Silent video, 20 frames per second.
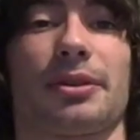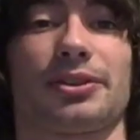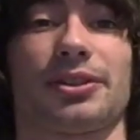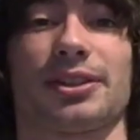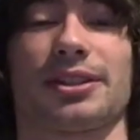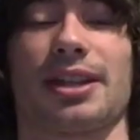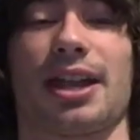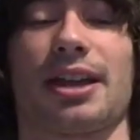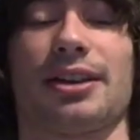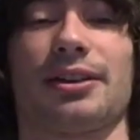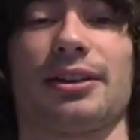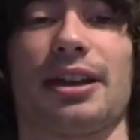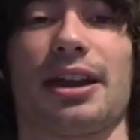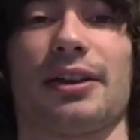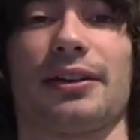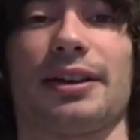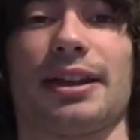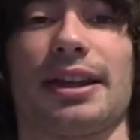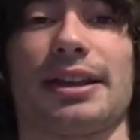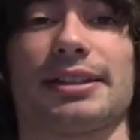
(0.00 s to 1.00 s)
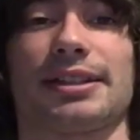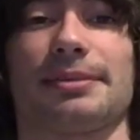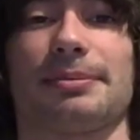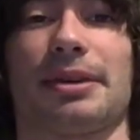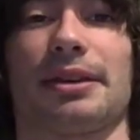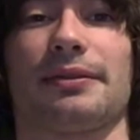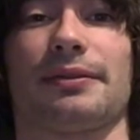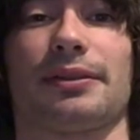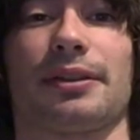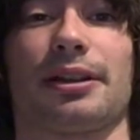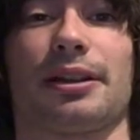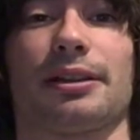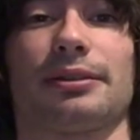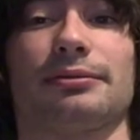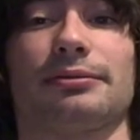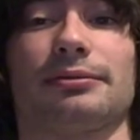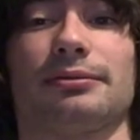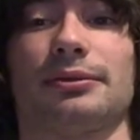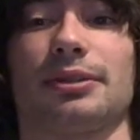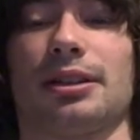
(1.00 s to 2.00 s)
much the standard nowadays. It's been for
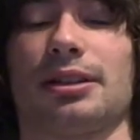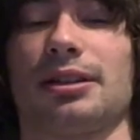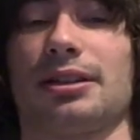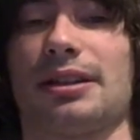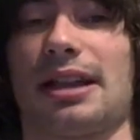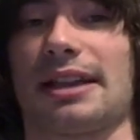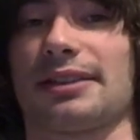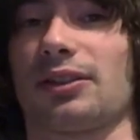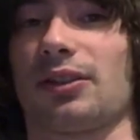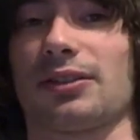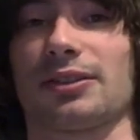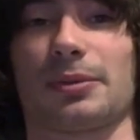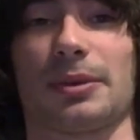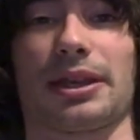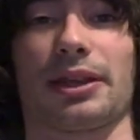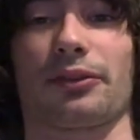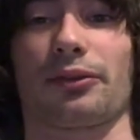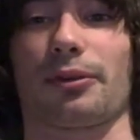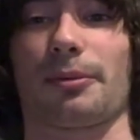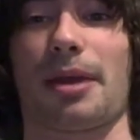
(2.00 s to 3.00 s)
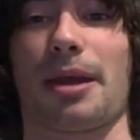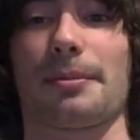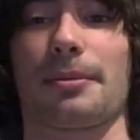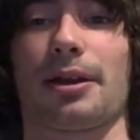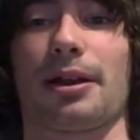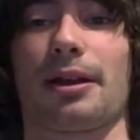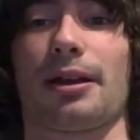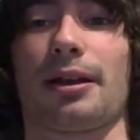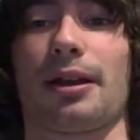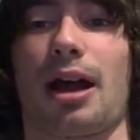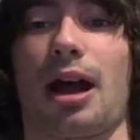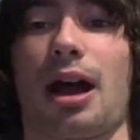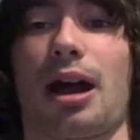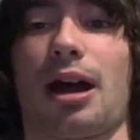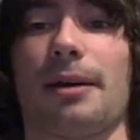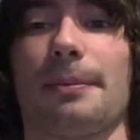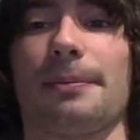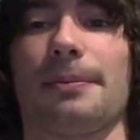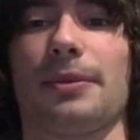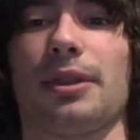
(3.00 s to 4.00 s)
as long as we can remember.
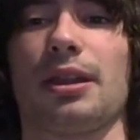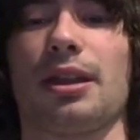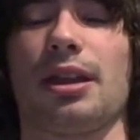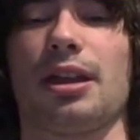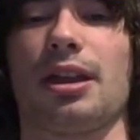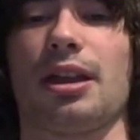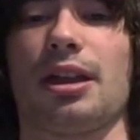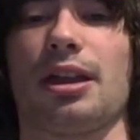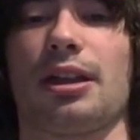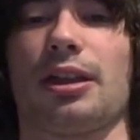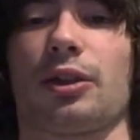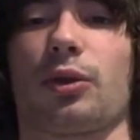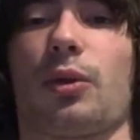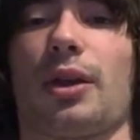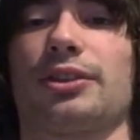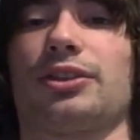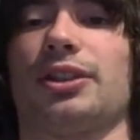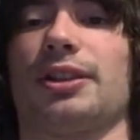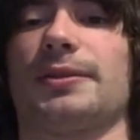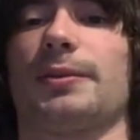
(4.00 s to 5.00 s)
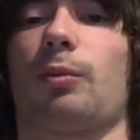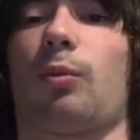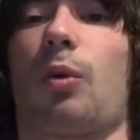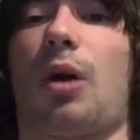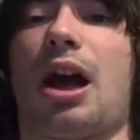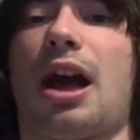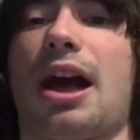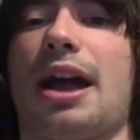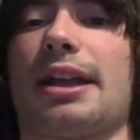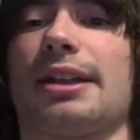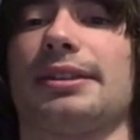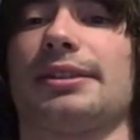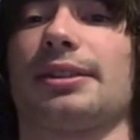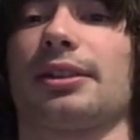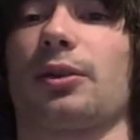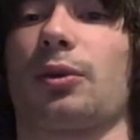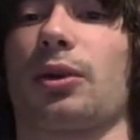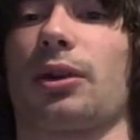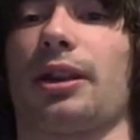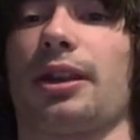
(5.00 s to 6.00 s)
The question is, why is the
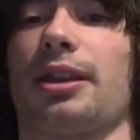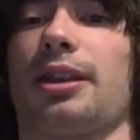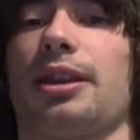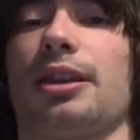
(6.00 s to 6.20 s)
QWERTY